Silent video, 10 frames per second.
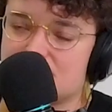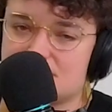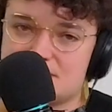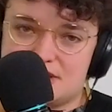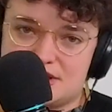the
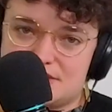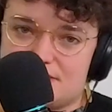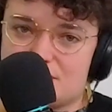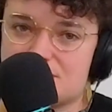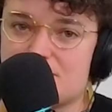city's
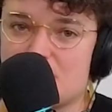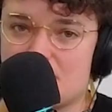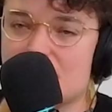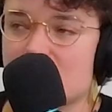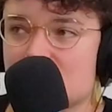first
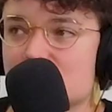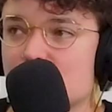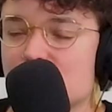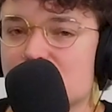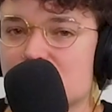permanent men's
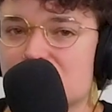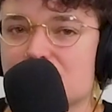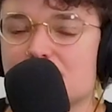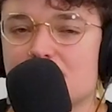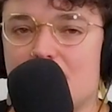homeless
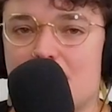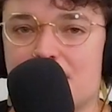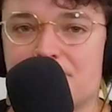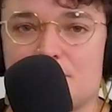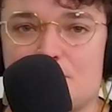shelter.
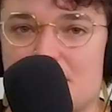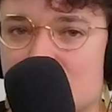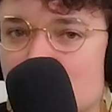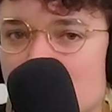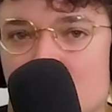We
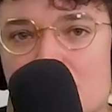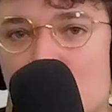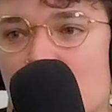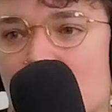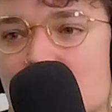have great
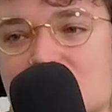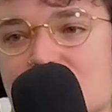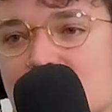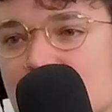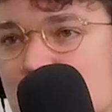programs
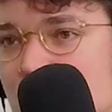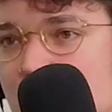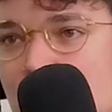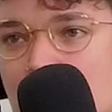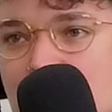that
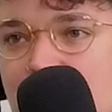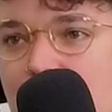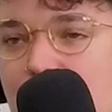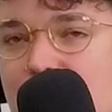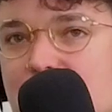serve homeless
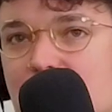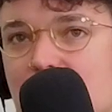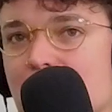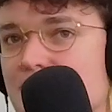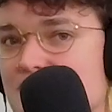folks,
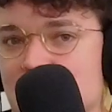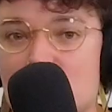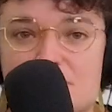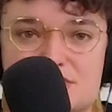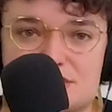Tennessee
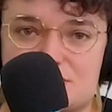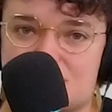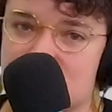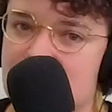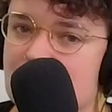Homeless
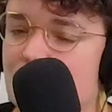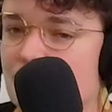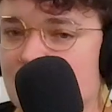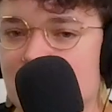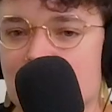Solutions, Area
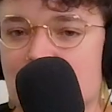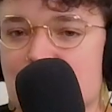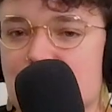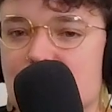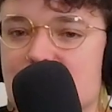Relief
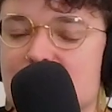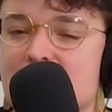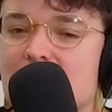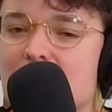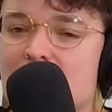Ministries.
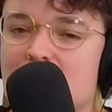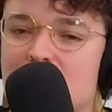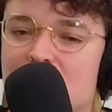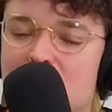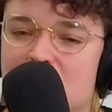
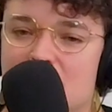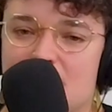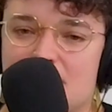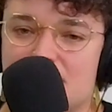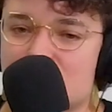
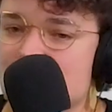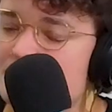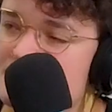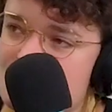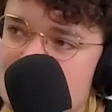But there's
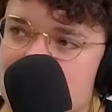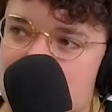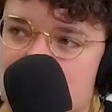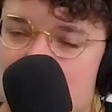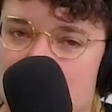limitations to
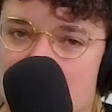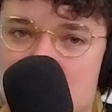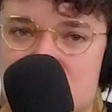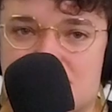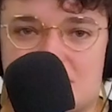those
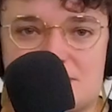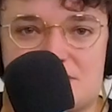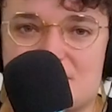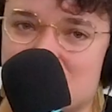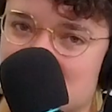programs. Sometimes the
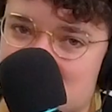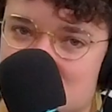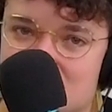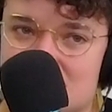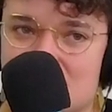funding's
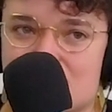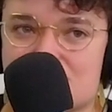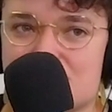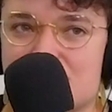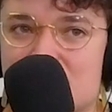not there.
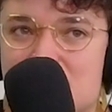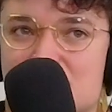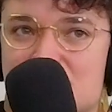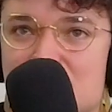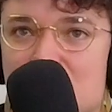
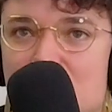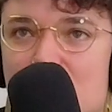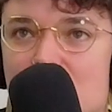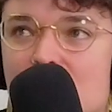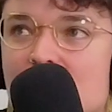Sometimes there
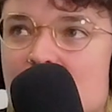are